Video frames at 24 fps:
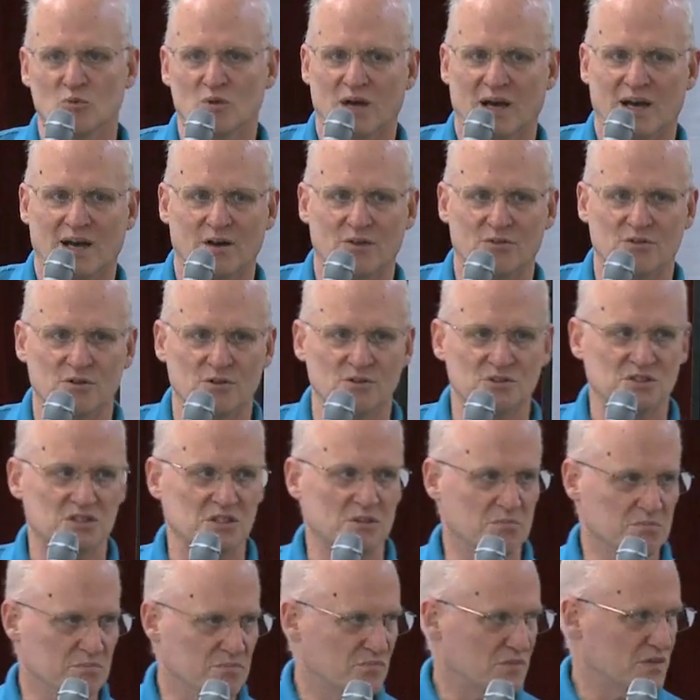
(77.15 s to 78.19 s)
how those
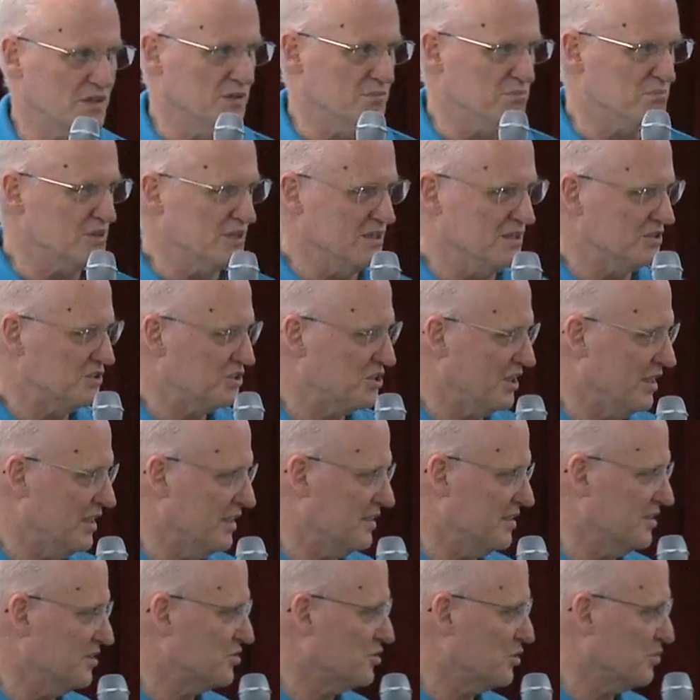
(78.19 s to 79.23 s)
impinge
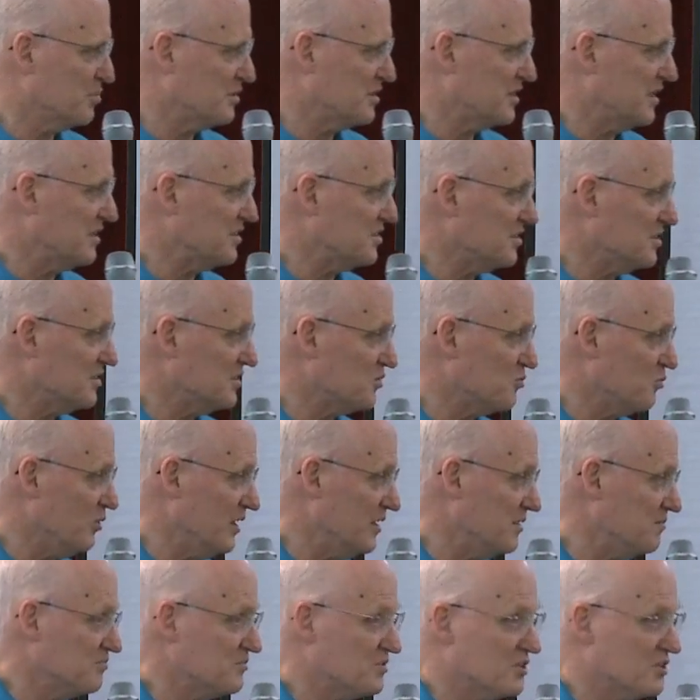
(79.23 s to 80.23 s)
on interpretation as well.